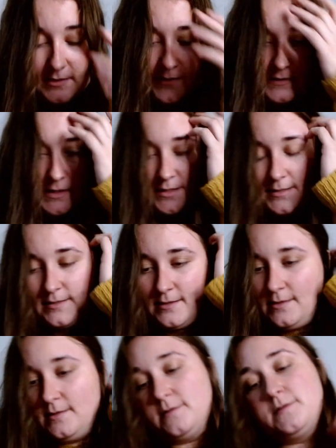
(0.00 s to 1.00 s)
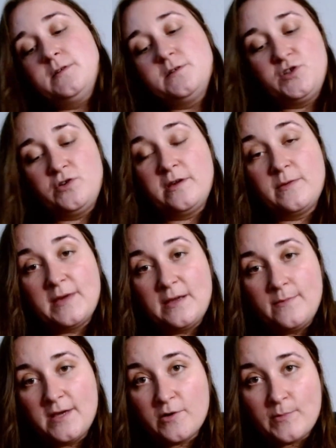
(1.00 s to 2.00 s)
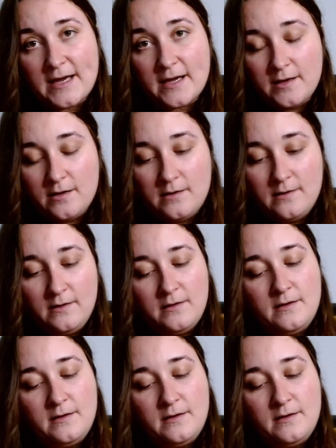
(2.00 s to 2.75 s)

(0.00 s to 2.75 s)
and this is Sugar Baby Alpaca